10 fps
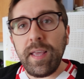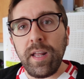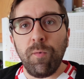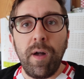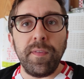get
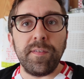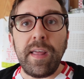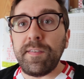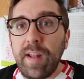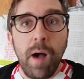around this,
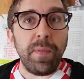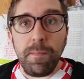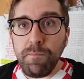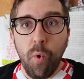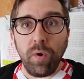they stopped
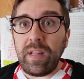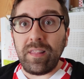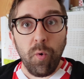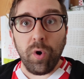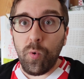importing
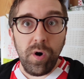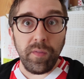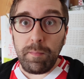lower quality